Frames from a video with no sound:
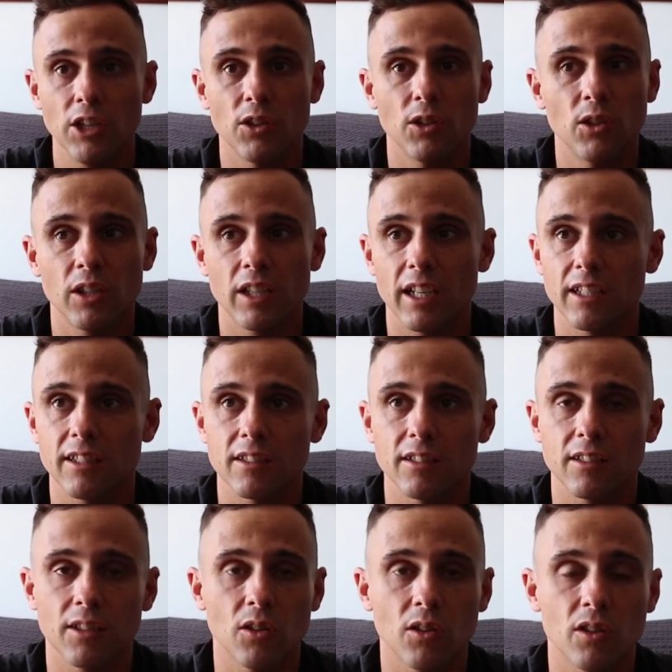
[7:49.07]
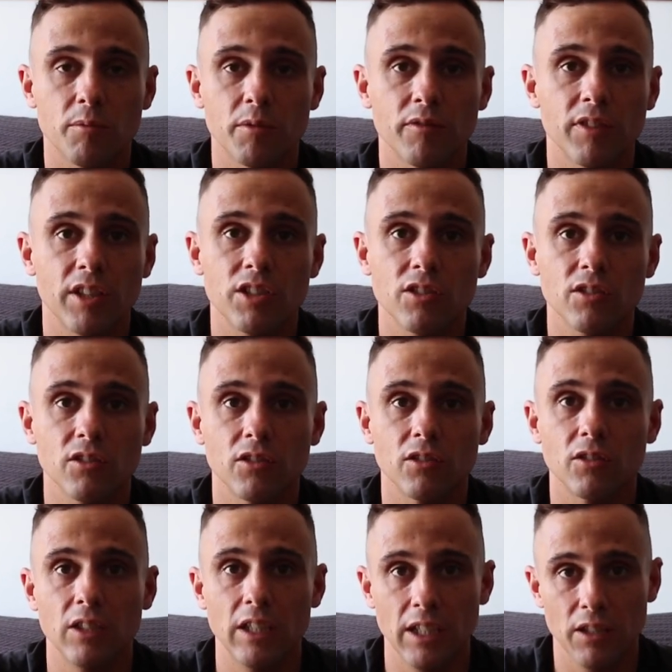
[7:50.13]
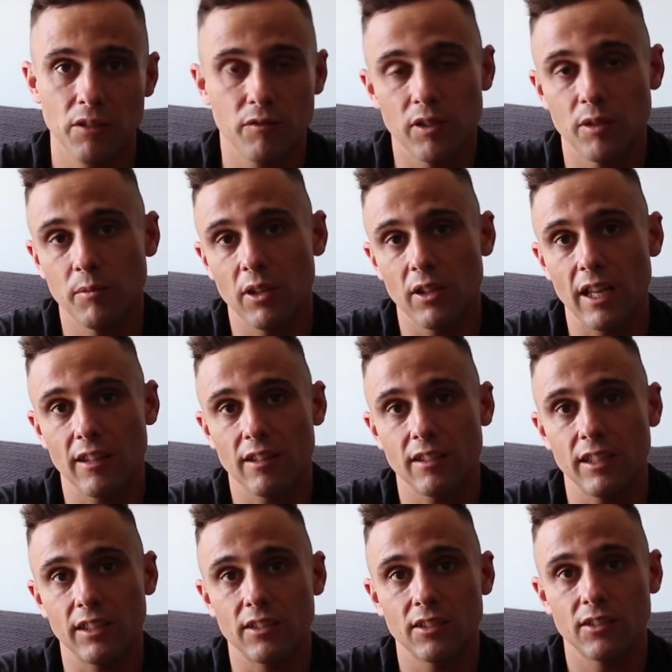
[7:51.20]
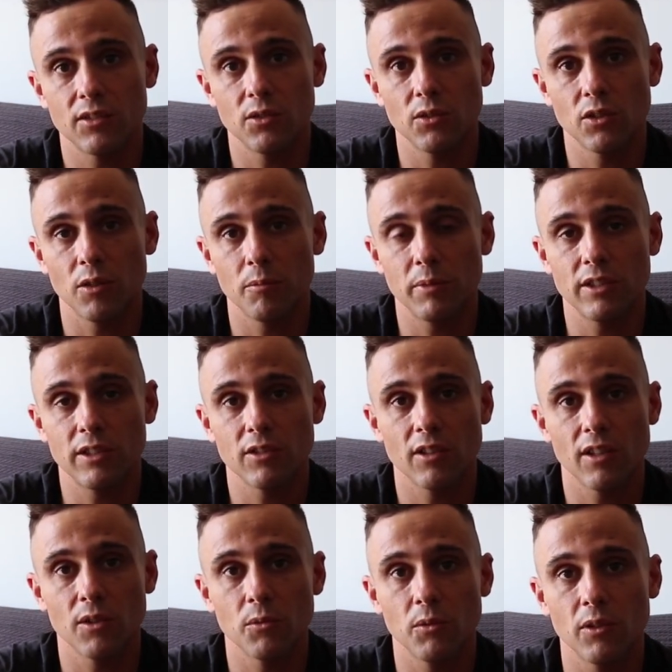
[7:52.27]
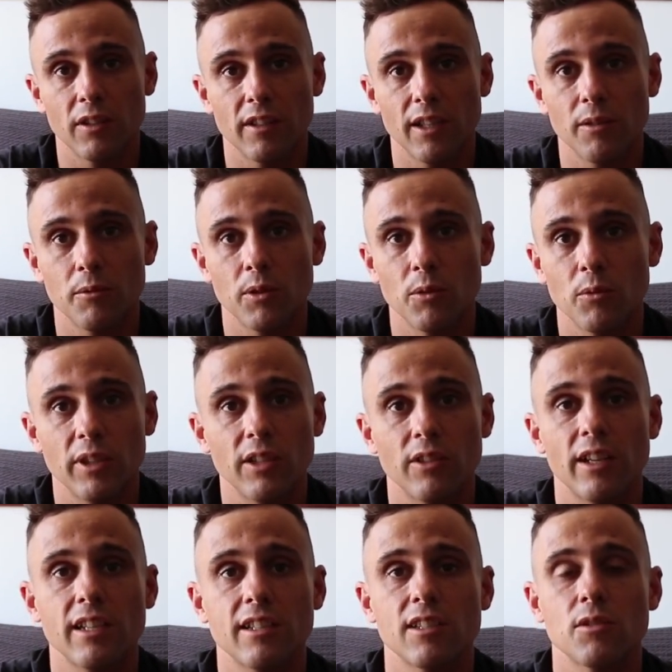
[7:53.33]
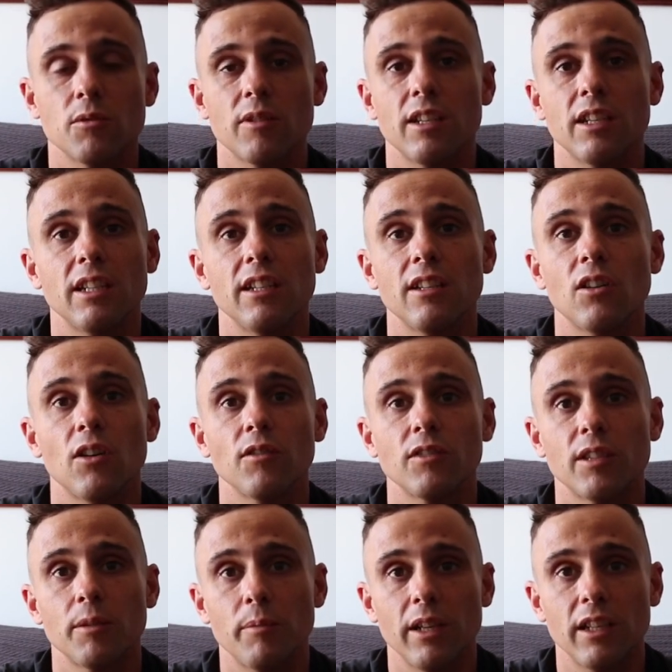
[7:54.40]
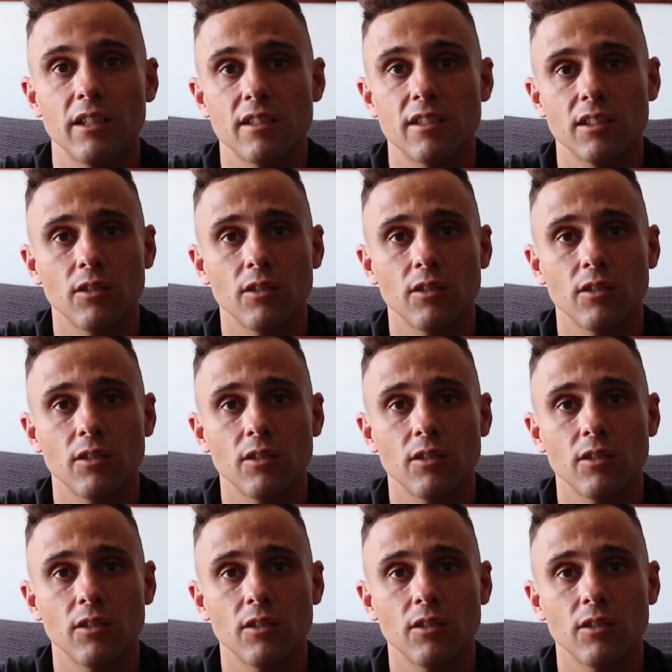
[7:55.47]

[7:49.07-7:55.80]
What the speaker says: You look at a lot of professional female athletes who compete around the world and they were winning races within a year after their pregnancy.